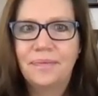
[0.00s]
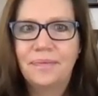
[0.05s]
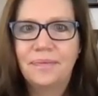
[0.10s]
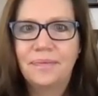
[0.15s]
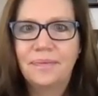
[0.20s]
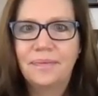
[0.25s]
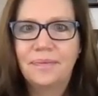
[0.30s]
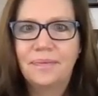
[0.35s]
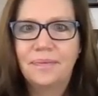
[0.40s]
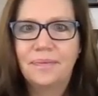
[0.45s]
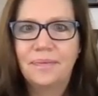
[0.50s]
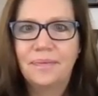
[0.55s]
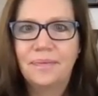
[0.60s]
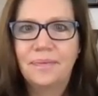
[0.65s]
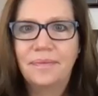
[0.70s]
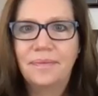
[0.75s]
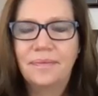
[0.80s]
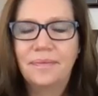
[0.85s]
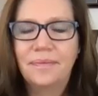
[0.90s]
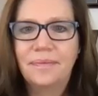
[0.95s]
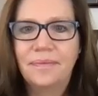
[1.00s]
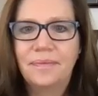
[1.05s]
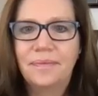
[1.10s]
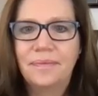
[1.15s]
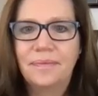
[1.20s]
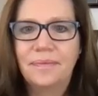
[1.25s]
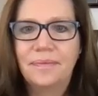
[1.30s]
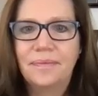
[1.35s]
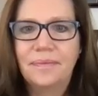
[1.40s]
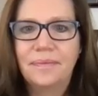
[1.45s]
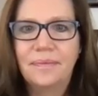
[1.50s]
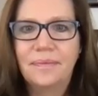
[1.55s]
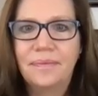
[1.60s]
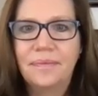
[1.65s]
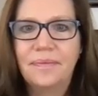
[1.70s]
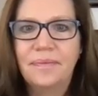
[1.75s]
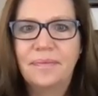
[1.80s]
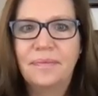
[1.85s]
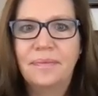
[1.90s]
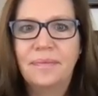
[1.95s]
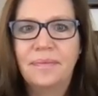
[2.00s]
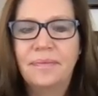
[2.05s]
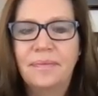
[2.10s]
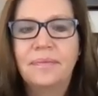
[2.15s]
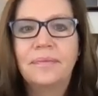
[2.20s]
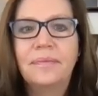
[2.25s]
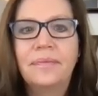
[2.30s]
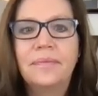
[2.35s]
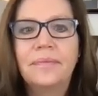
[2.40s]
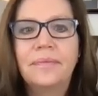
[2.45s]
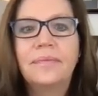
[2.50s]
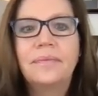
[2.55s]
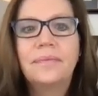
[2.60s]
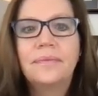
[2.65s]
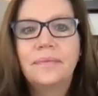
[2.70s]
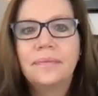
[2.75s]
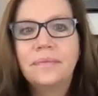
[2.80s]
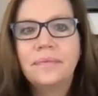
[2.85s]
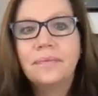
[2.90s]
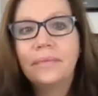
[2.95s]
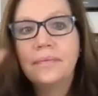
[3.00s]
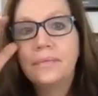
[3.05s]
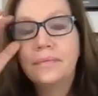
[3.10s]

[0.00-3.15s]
No words are spoken by the person on screen.